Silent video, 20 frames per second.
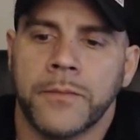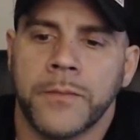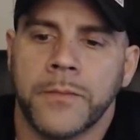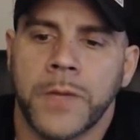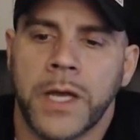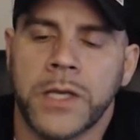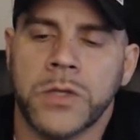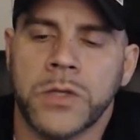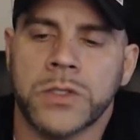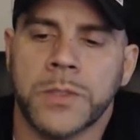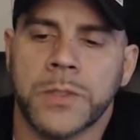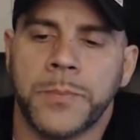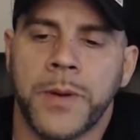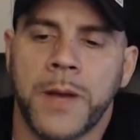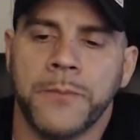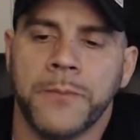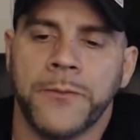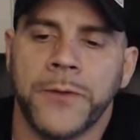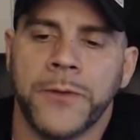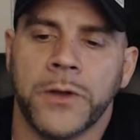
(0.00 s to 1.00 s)
I used a
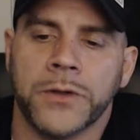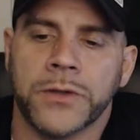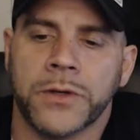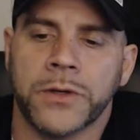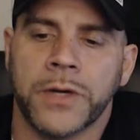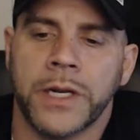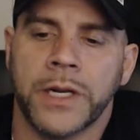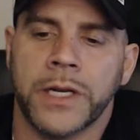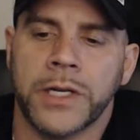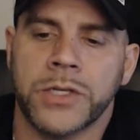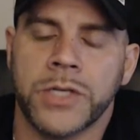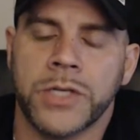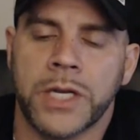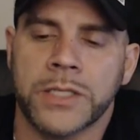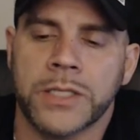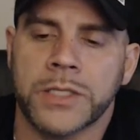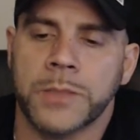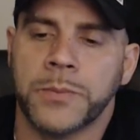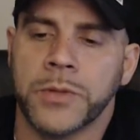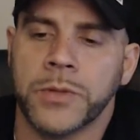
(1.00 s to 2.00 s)
pump filter and
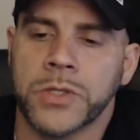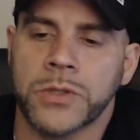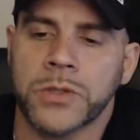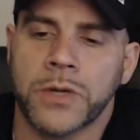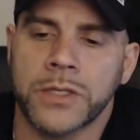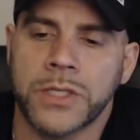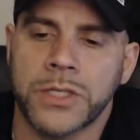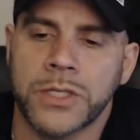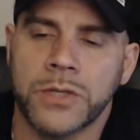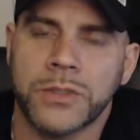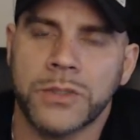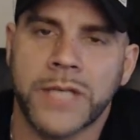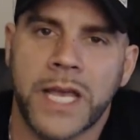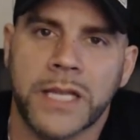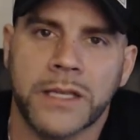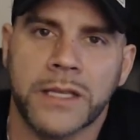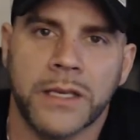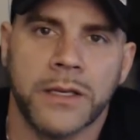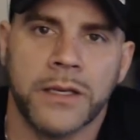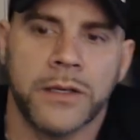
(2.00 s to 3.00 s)
adjusted push rod. Did you
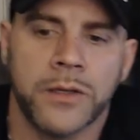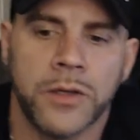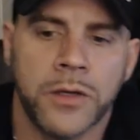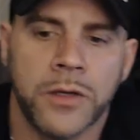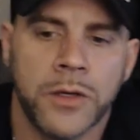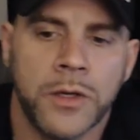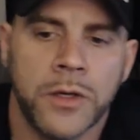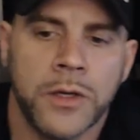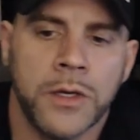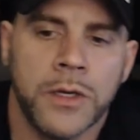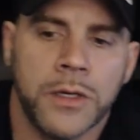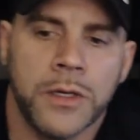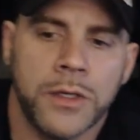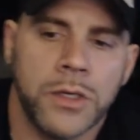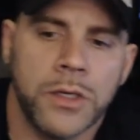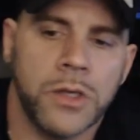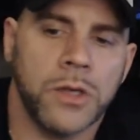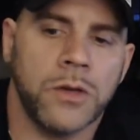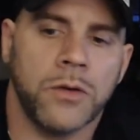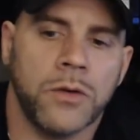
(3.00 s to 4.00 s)
take the
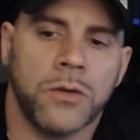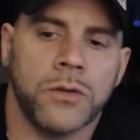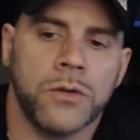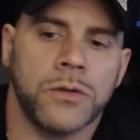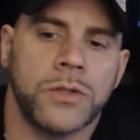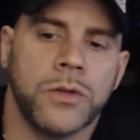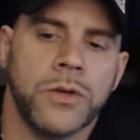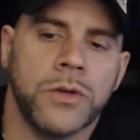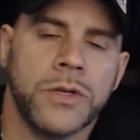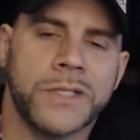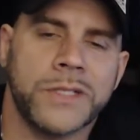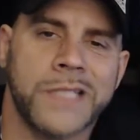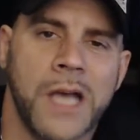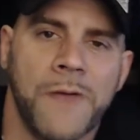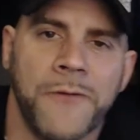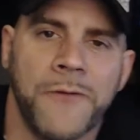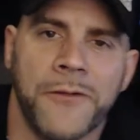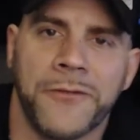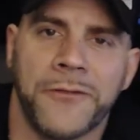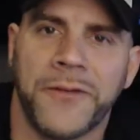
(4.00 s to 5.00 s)
you, do
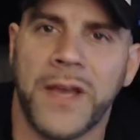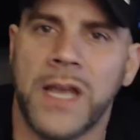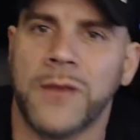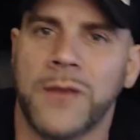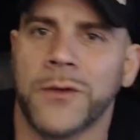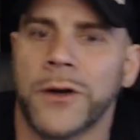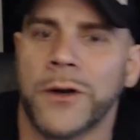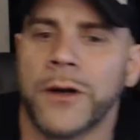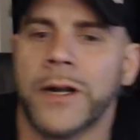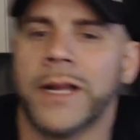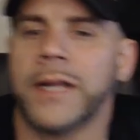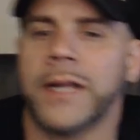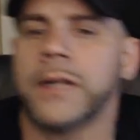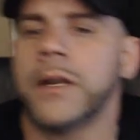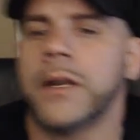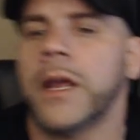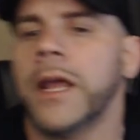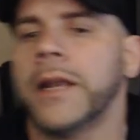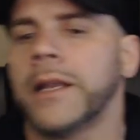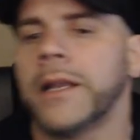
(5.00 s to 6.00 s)
yourself a favor
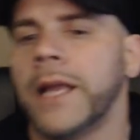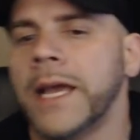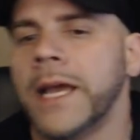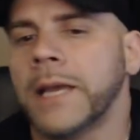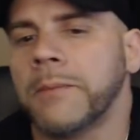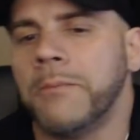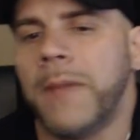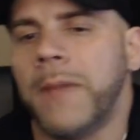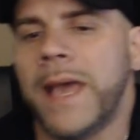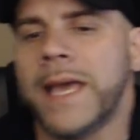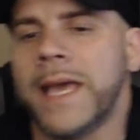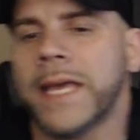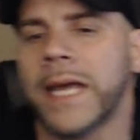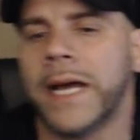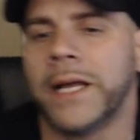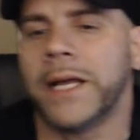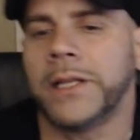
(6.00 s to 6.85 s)
and and like make a